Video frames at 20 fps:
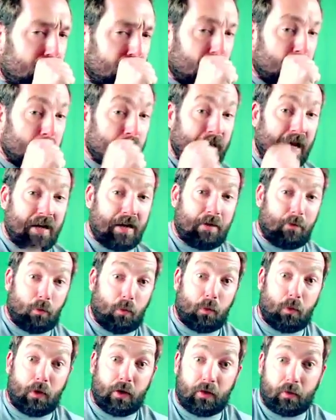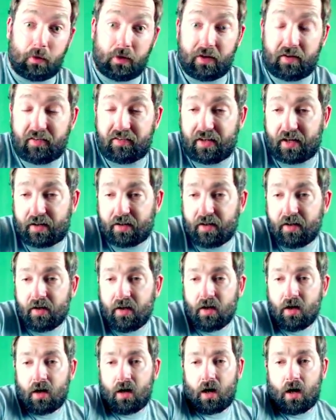Got really, really sick
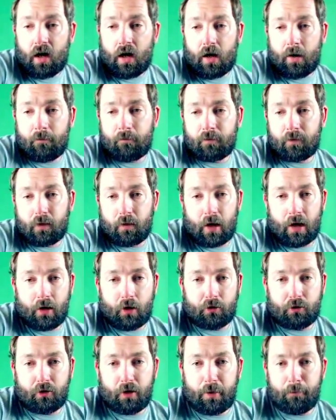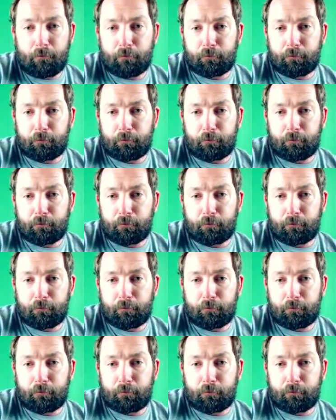on a trip.